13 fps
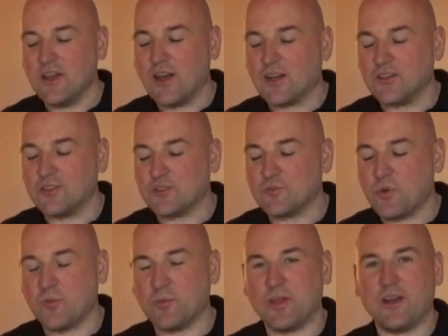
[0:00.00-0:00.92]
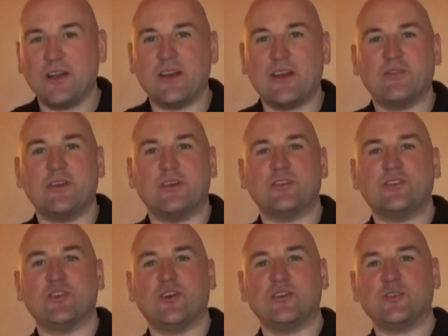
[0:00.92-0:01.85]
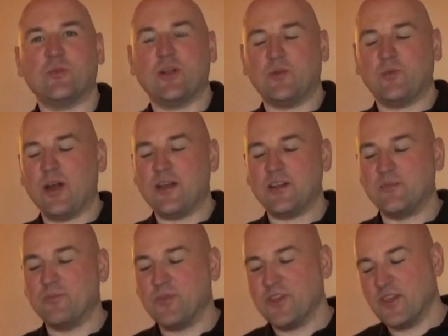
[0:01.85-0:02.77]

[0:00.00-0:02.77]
I can just pop that in and have it charging while I'm riding.